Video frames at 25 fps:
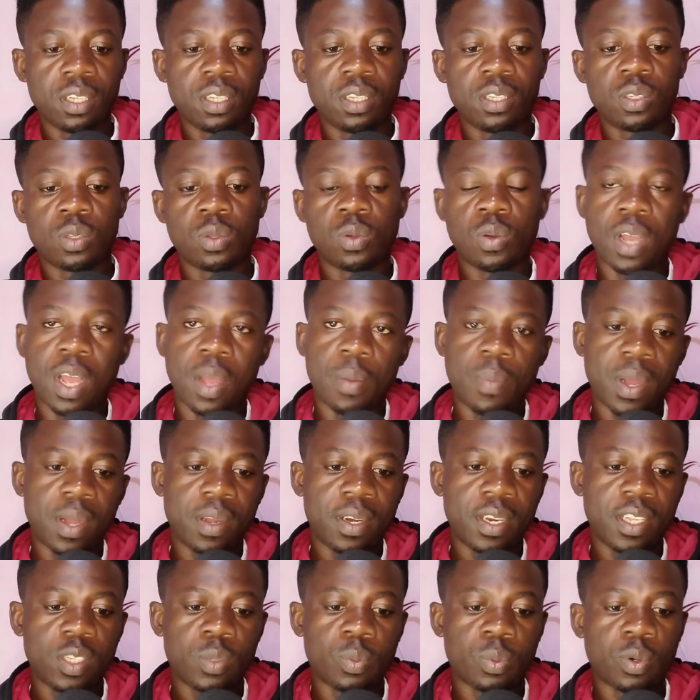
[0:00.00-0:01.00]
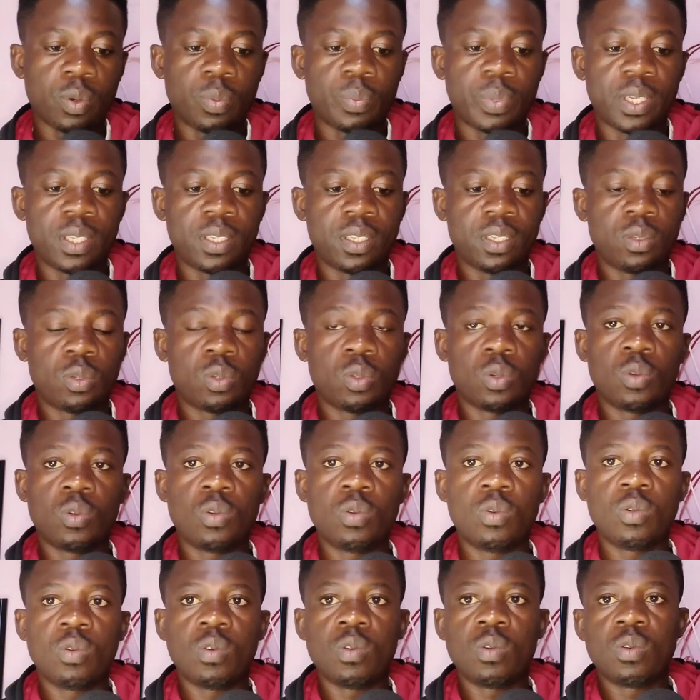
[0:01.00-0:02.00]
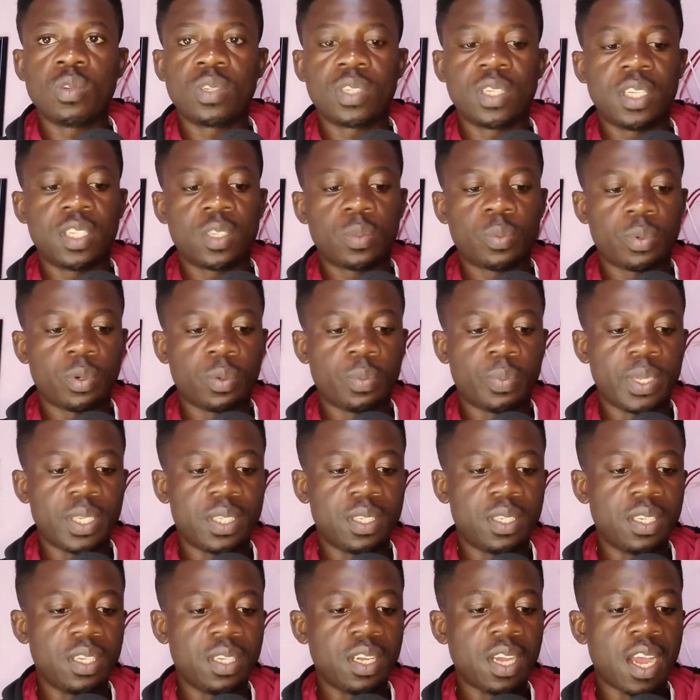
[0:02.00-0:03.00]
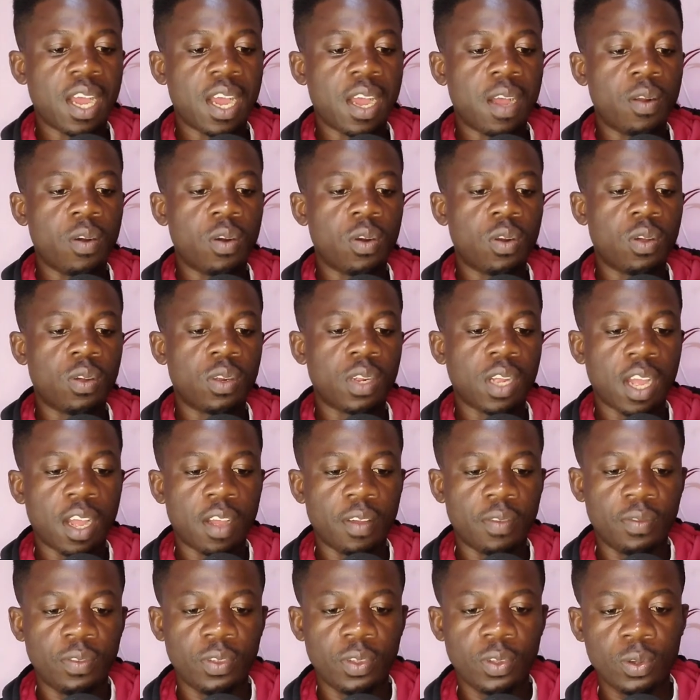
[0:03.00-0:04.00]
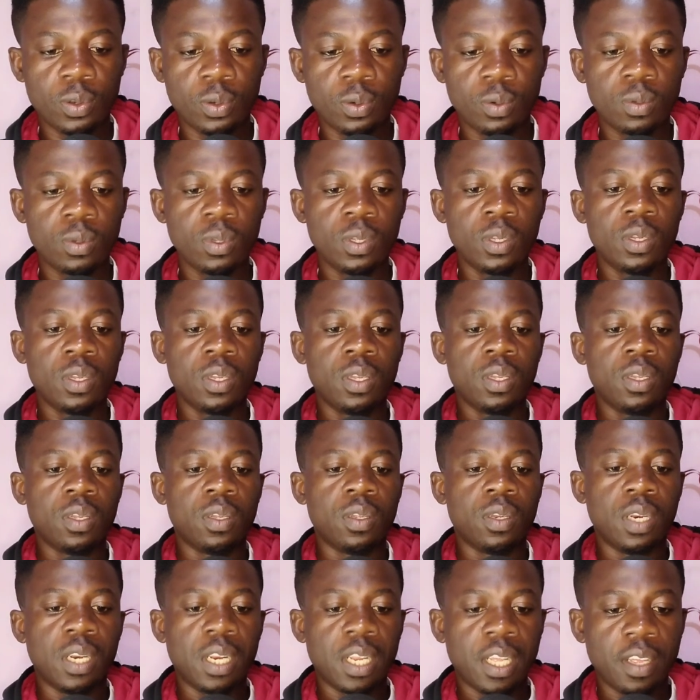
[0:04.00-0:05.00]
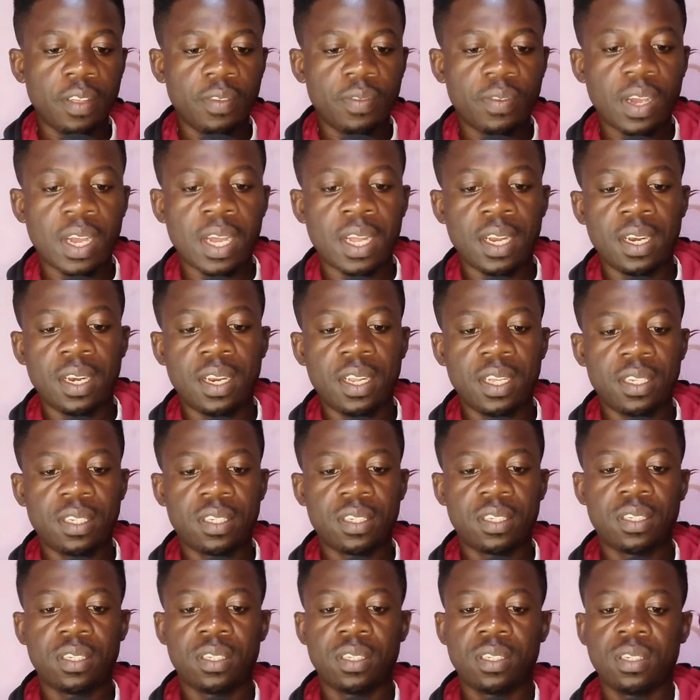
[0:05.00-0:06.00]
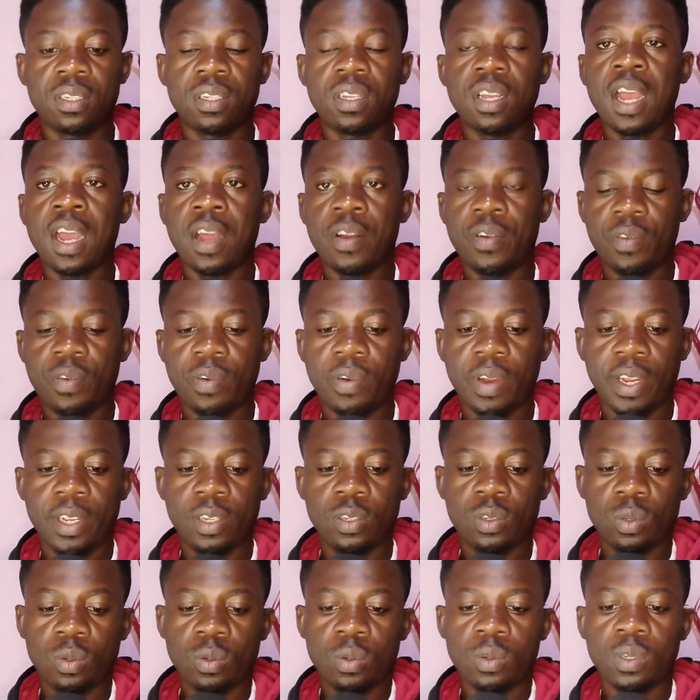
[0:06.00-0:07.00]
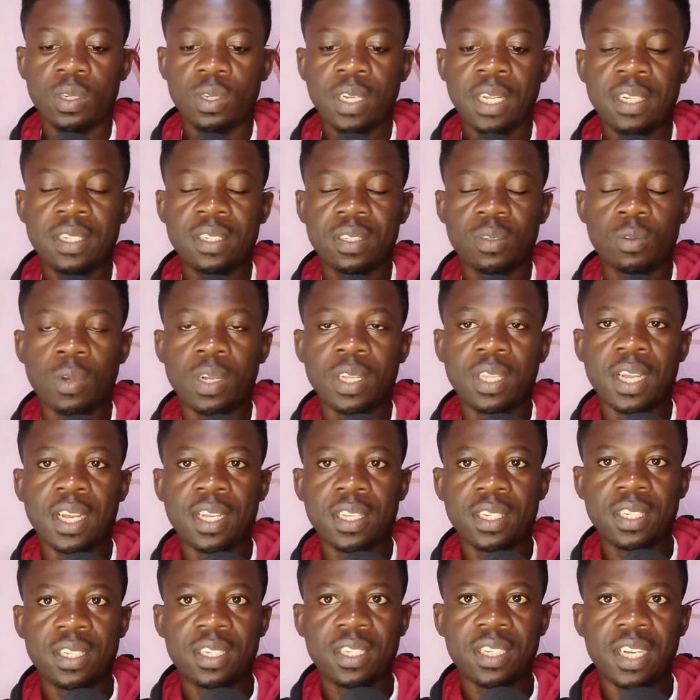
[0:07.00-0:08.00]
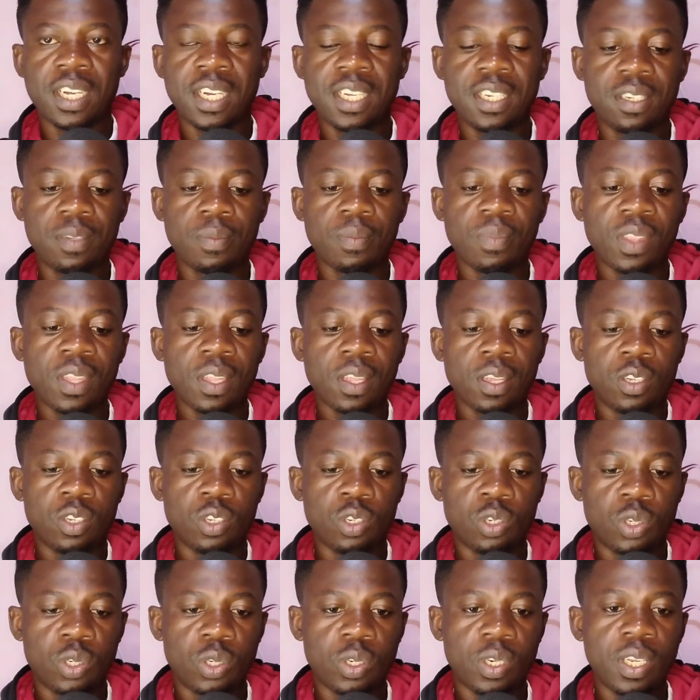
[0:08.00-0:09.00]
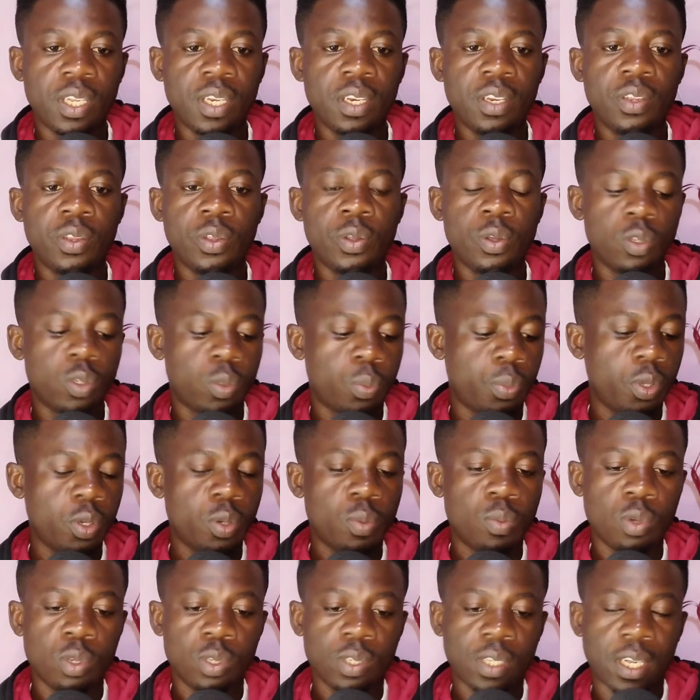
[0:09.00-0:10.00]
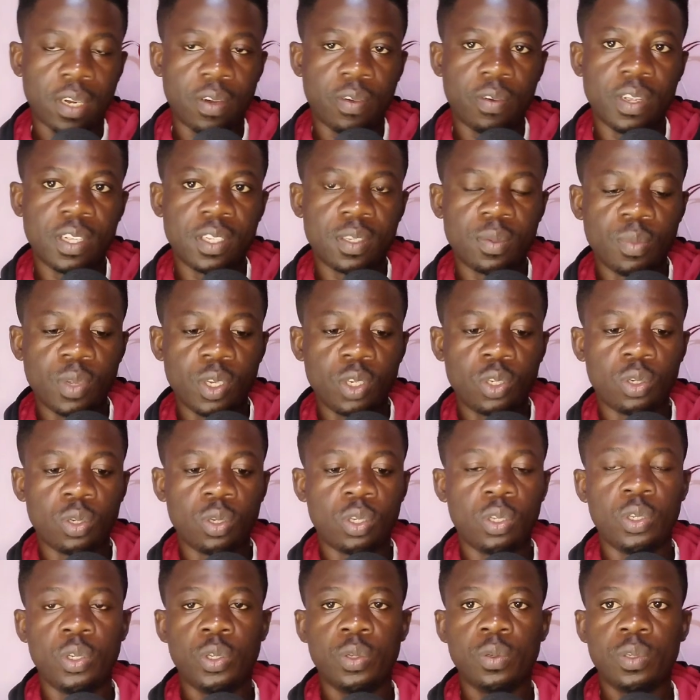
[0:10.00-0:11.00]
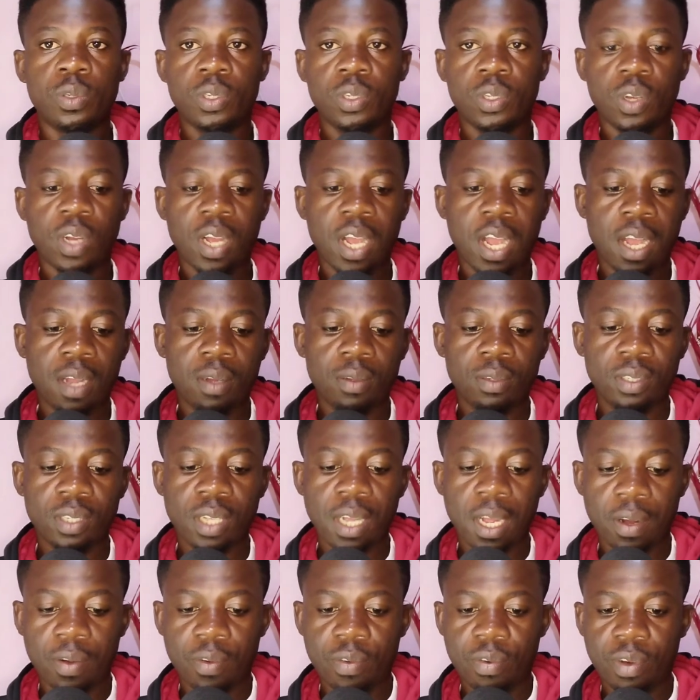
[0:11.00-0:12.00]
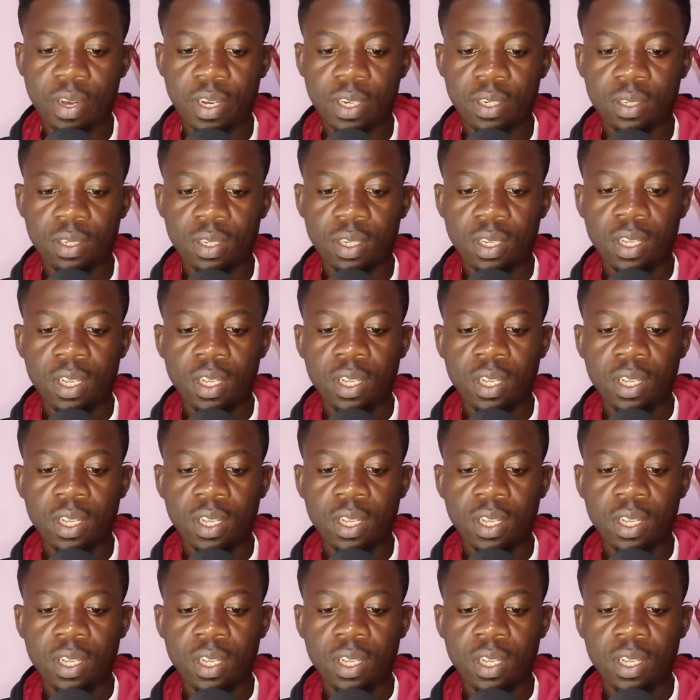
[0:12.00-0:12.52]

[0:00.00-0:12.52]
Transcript: So about this property. So who owns this property? How long have you live at this address? So that's what I said. You shouldn't use PO box address. Make sure you use your house address.